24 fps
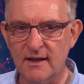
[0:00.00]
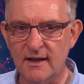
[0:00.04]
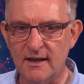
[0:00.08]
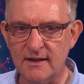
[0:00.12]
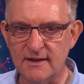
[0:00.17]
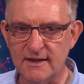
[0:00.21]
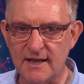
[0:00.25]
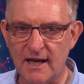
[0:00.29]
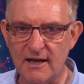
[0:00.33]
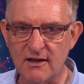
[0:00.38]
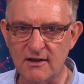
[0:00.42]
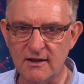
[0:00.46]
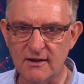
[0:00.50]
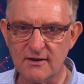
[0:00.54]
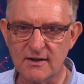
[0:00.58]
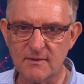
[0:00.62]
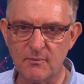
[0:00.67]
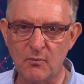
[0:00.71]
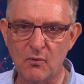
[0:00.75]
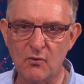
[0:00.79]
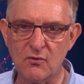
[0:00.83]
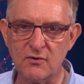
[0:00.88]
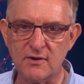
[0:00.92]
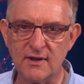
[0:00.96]
attending
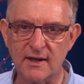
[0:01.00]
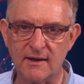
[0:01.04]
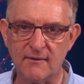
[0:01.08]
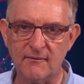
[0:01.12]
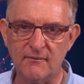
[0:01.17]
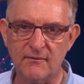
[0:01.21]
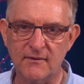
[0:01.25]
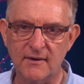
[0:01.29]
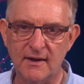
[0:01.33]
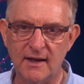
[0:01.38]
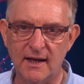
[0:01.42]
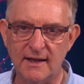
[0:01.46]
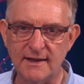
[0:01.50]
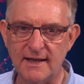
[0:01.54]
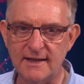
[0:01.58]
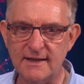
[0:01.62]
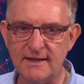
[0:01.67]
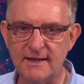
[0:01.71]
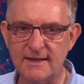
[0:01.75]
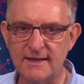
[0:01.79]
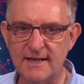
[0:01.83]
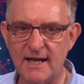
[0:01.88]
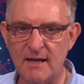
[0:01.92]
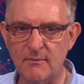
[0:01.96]
sporting and
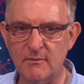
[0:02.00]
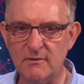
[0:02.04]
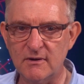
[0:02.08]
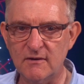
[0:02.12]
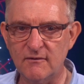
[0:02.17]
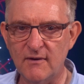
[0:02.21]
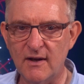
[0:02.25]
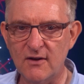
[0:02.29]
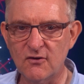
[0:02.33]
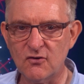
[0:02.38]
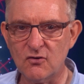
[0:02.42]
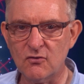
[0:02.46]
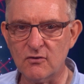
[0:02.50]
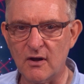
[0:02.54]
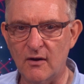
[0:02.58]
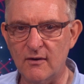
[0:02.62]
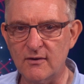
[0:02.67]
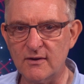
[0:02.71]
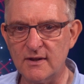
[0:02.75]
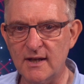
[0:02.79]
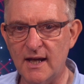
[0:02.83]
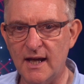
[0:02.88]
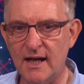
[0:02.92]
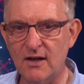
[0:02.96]
entertainment events, or
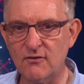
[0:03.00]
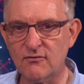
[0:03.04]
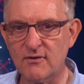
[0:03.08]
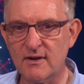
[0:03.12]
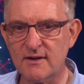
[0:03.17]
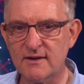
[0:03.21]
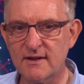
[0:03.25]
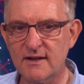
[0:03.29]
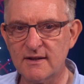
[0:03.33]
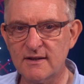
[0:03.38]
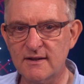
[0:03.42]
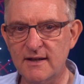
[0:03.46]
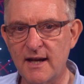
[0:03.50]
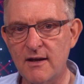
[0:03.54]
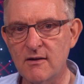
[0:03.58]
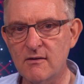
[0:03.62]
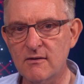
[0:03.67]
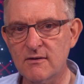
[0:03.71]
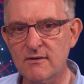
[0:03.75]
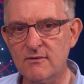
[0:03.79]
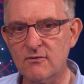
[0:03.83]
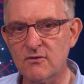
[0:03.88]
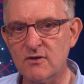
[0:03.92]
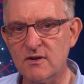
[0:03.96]
going to hairdressers,
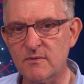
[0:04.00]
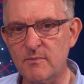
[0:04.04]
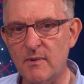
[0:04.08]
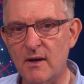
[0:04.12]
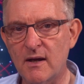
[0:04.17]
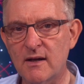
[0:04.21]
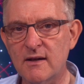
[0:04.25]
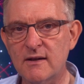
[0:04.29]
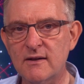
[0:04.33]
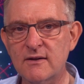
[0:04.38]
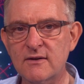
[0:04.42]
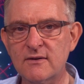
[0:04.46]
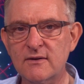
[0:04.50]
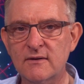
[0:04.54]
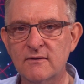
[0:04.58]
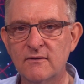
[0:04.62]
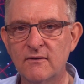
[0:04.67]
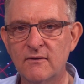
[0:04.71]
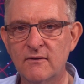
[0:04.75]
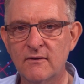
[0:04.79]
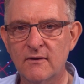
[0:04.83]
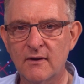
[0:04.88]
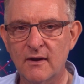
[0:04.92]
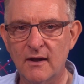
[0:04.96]
nail spas,
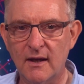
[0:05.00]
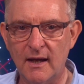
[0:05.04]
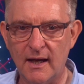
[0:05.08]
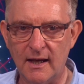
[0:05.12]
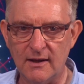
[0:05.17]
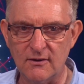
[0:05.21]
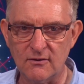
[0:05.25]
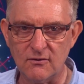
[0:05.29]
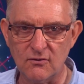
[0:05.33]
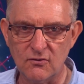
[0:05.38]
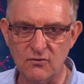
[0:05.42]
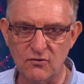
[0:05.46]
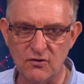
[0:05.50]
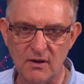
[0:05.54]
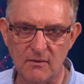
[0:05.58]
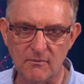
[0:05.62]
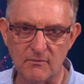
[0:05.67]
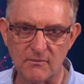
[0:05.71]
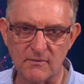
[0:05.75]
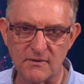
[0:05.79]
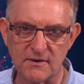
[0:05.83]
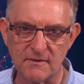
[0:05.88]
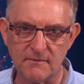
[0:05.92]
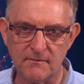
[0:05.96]
and
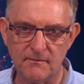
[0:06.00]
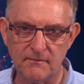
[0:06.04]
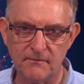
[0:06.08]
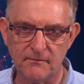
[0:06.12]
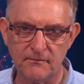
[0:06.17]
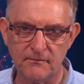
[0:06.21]
gyms.